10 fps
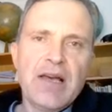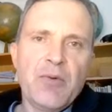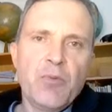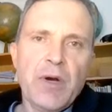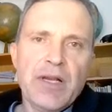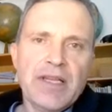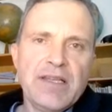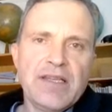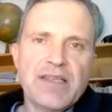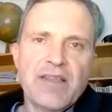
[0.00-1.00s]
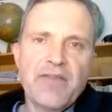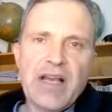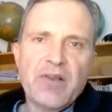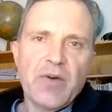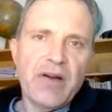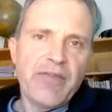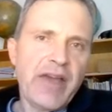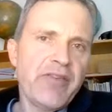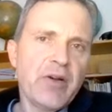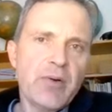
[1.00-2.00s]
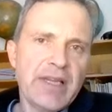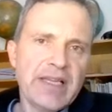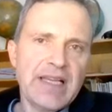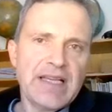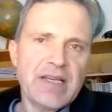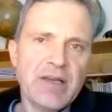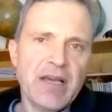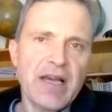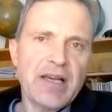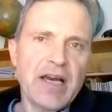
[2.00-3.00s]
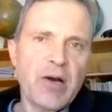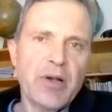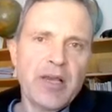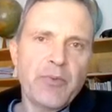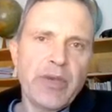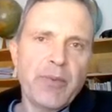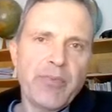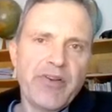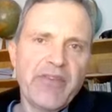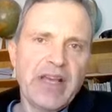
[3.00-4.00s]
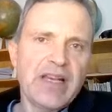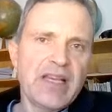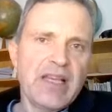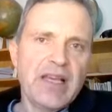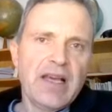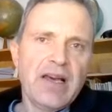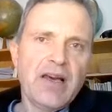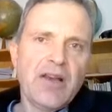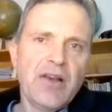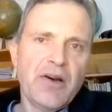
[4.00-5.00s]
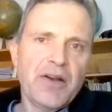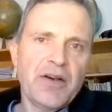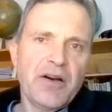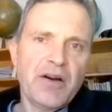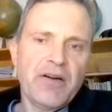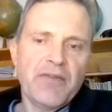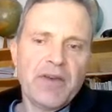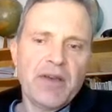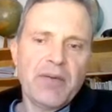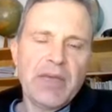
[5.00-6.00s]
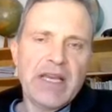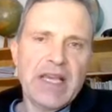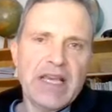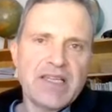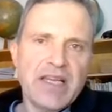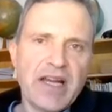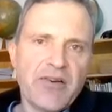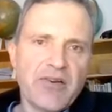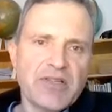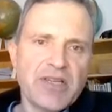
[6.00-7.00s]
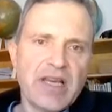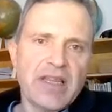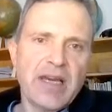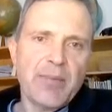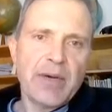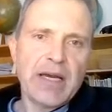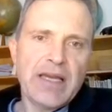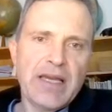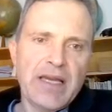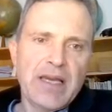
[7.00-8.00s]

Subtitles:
what is the value of having all that data and how can we prevent a lot of medication errors and thereby